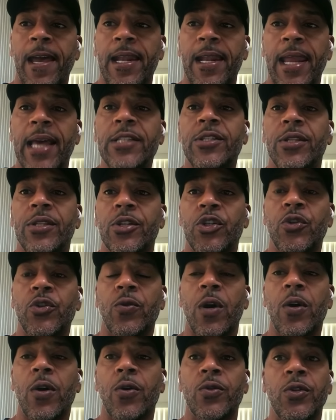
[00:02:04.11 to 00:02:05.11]
And that's the
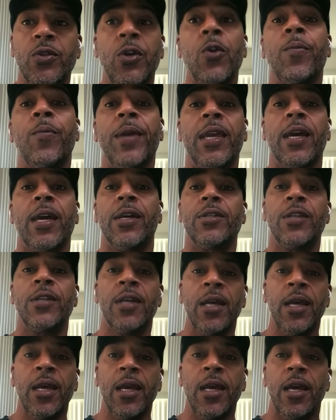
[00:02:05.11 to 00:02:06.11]
struggle, too,
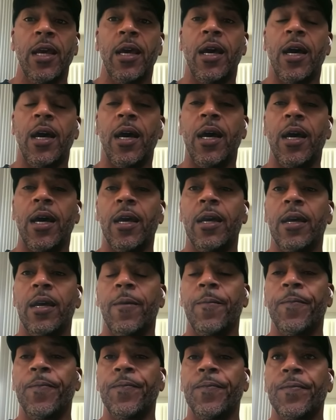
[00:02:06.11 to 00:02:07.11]
because the